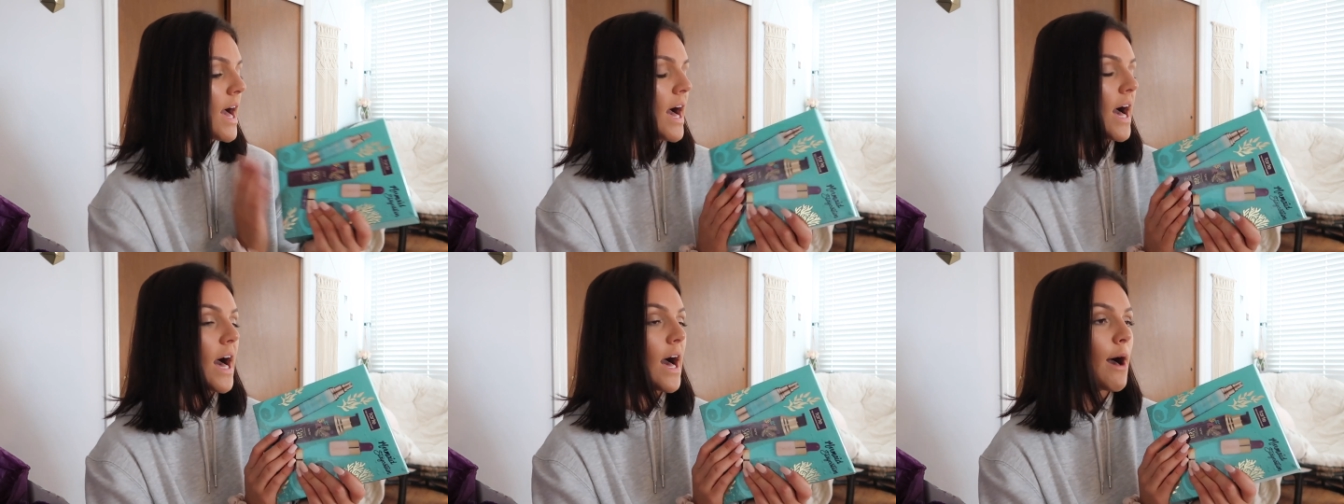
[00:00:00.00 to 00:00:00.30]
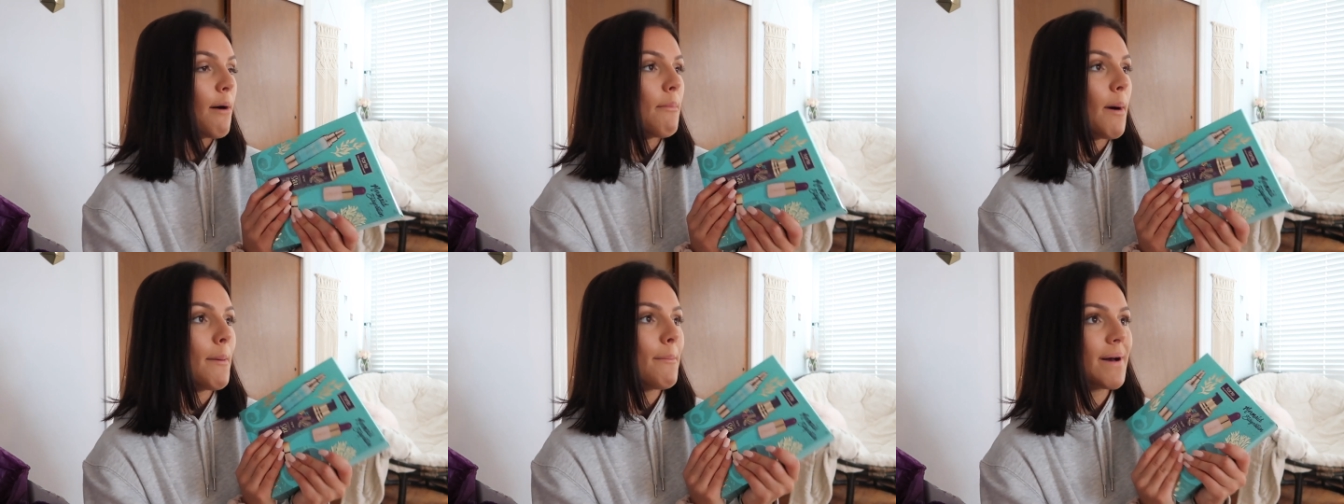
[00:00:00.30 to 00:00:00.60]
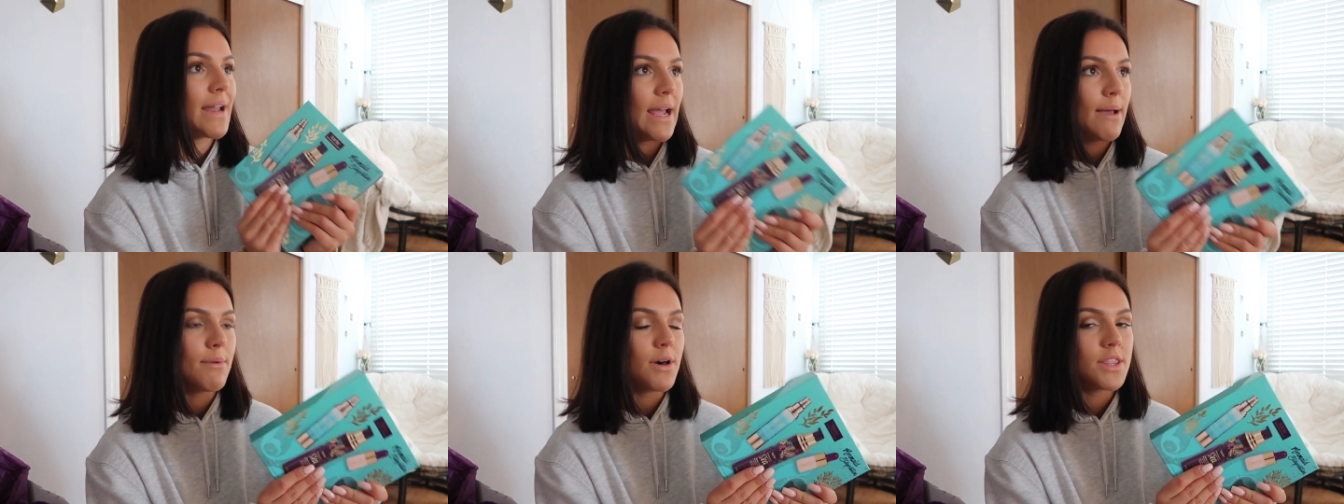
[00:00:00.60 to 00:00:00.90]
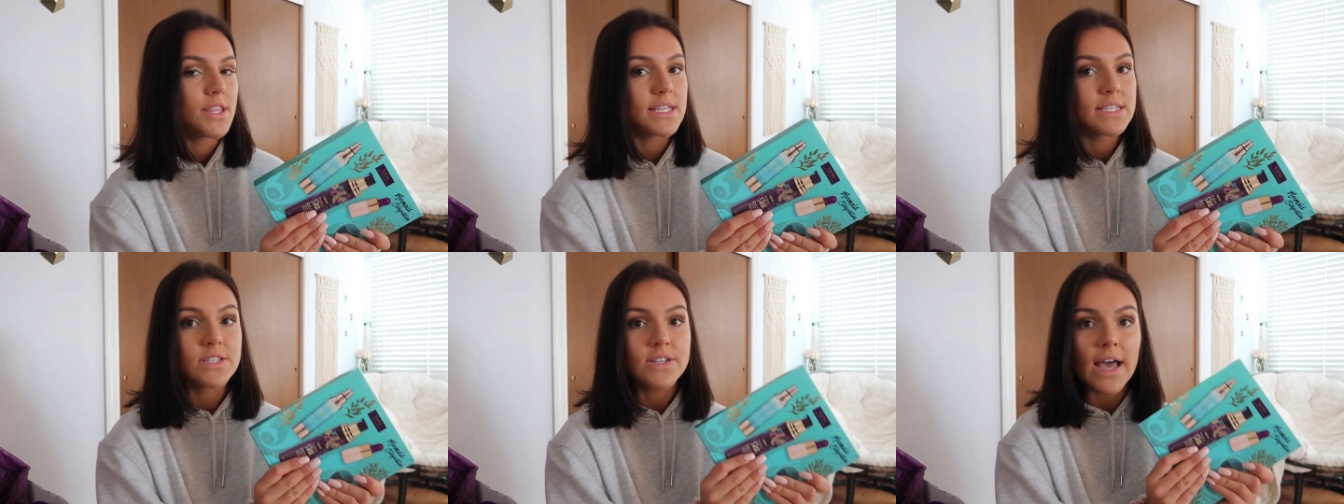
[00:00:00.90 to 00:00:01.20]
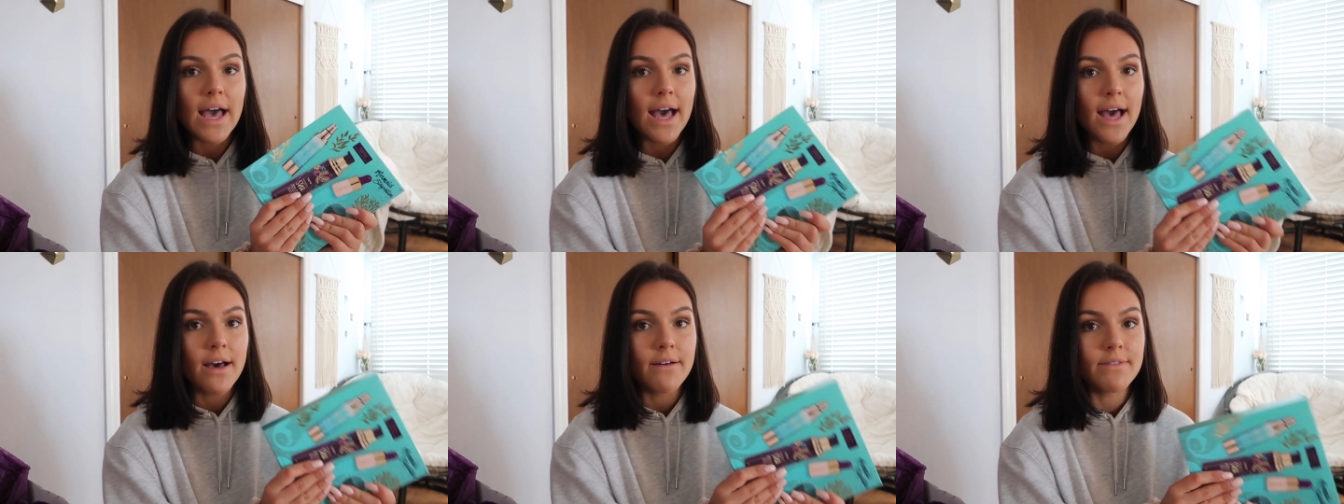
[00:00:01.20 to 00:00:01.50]
Um, but I bought this
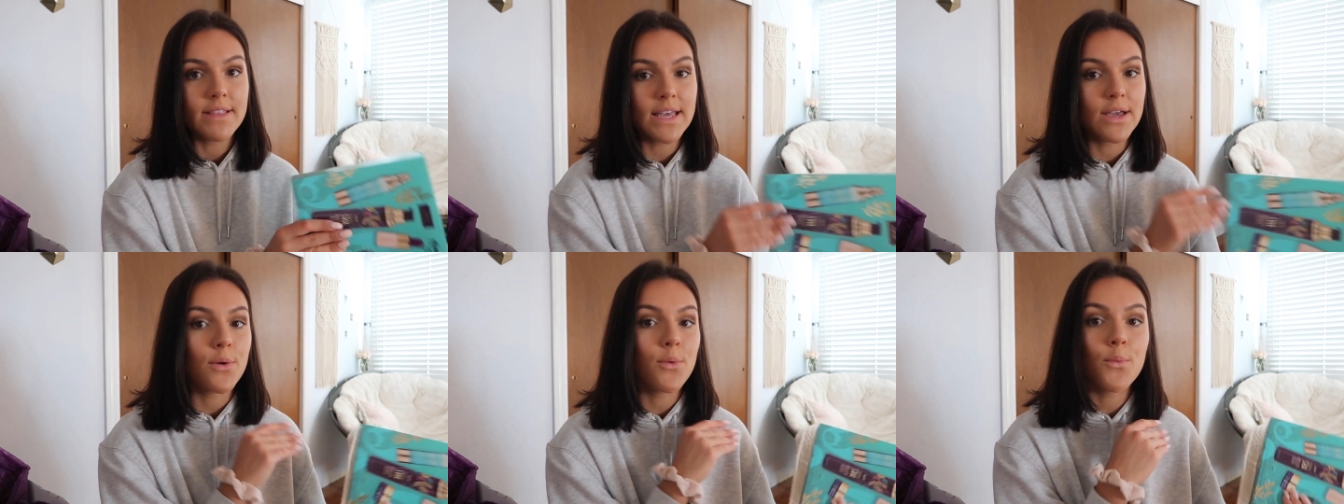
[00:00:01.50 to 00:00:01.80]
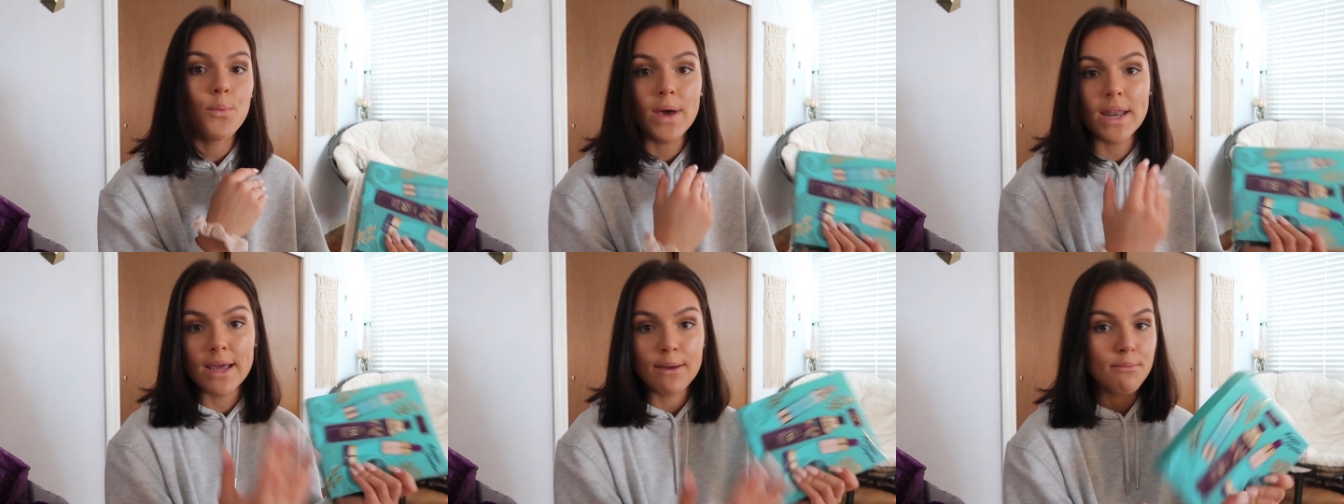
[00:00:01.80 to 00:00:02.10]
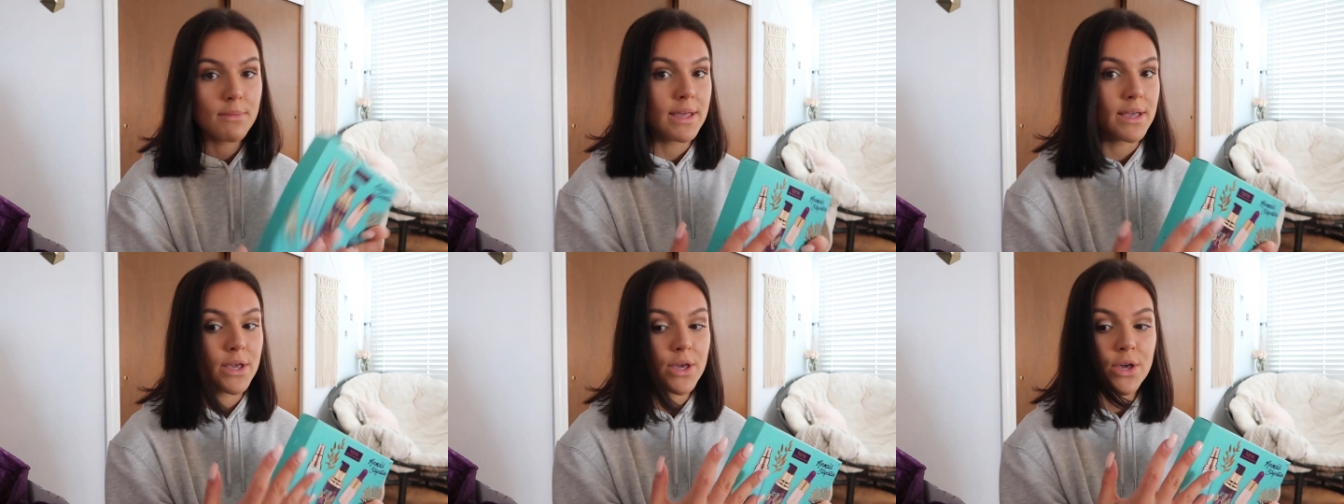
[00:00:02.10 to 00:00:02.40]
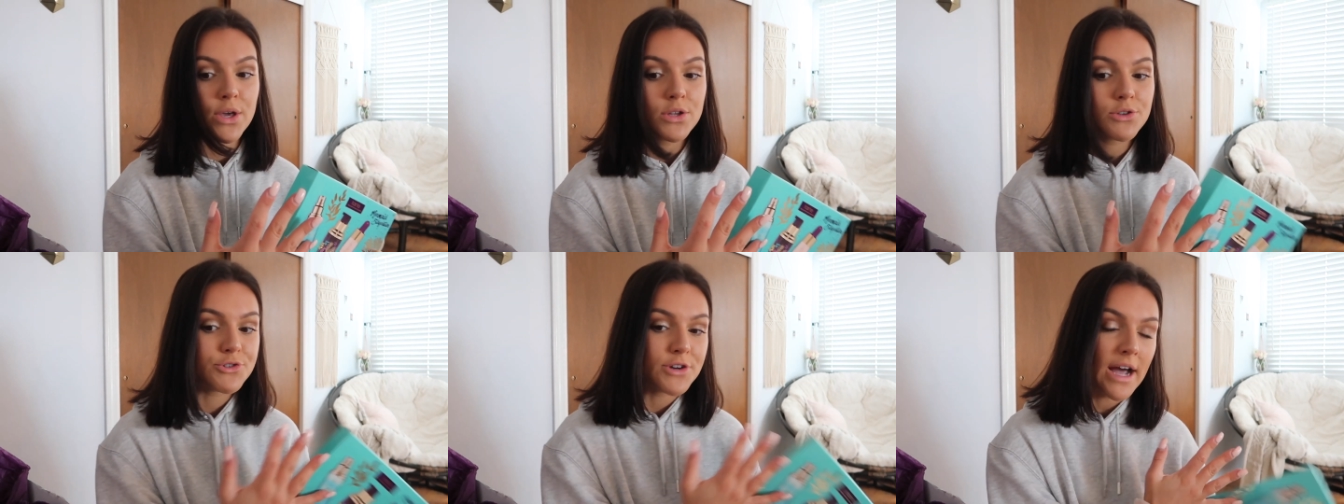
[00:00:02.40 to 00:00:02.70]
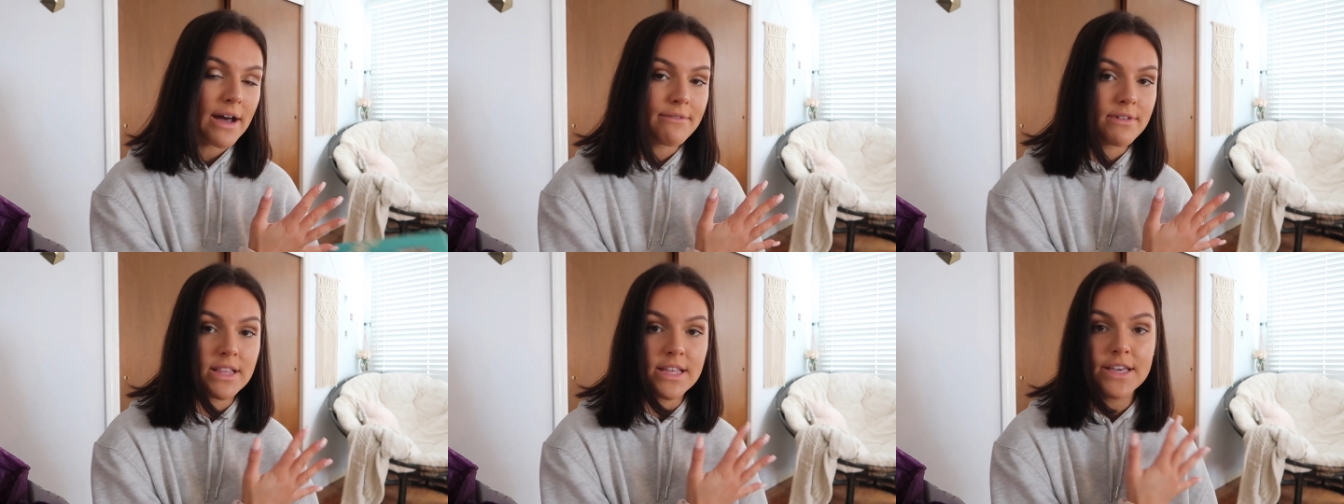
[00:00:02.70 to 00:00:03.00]
to have like when I'm like
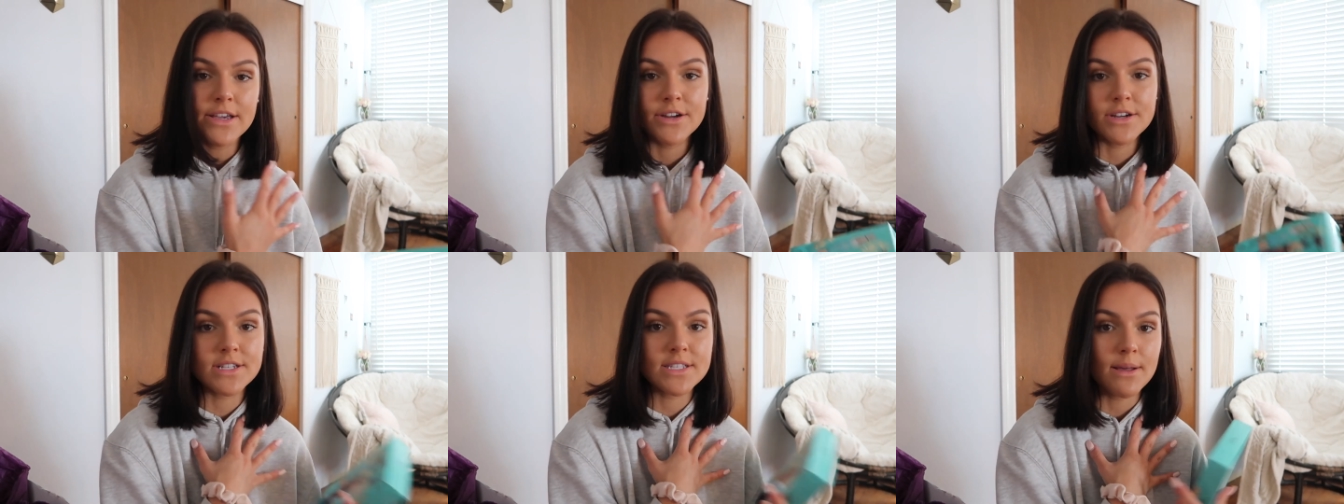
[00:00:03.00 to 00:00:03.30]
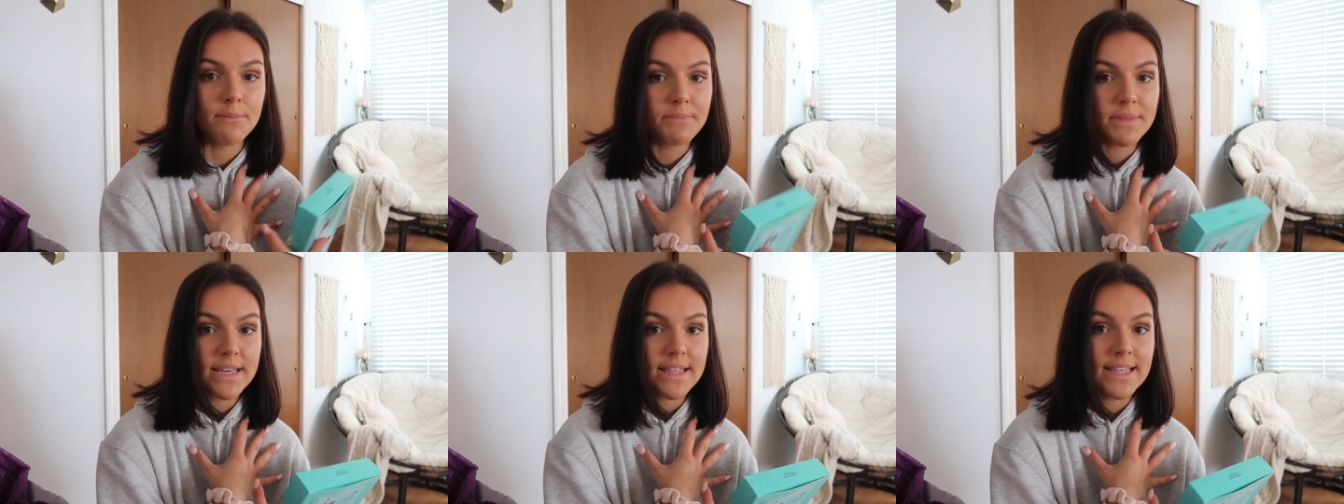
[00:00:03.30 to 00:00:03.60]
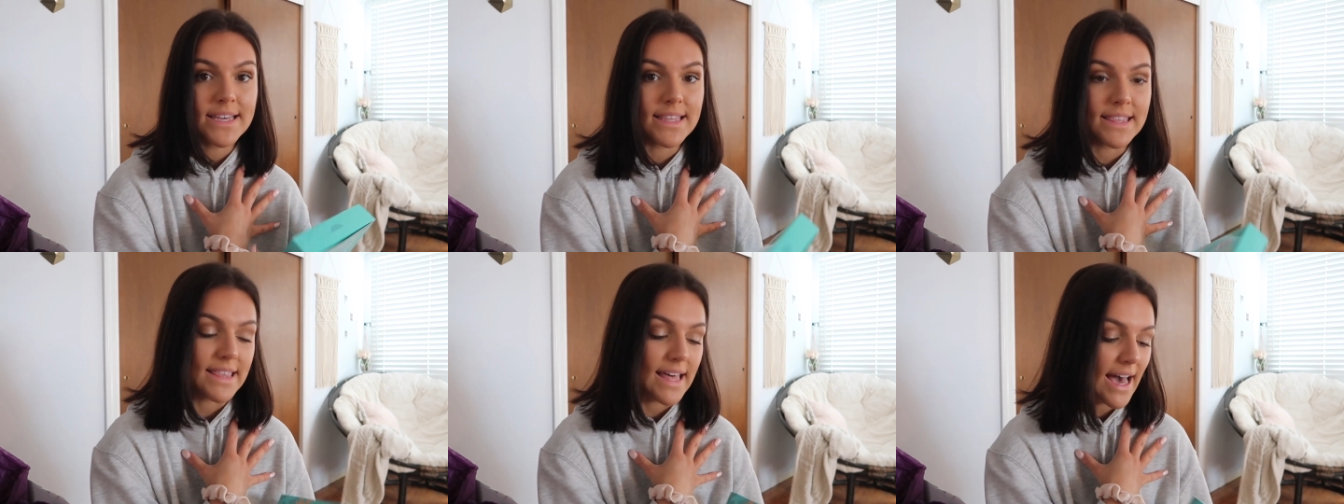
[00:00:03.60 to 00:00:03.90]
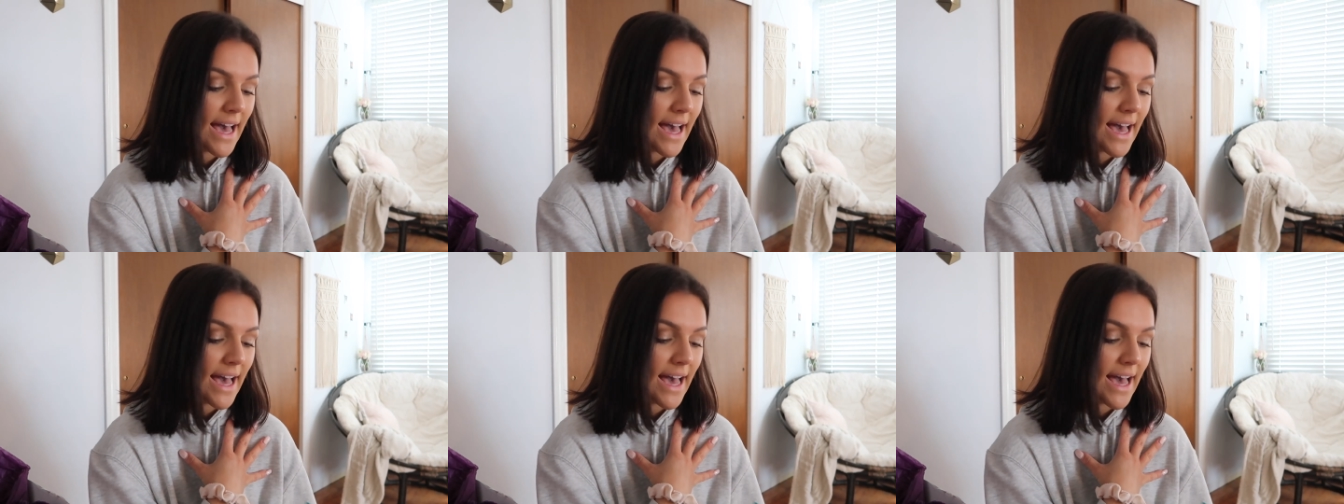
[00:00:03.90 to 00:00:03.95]
traveling or something like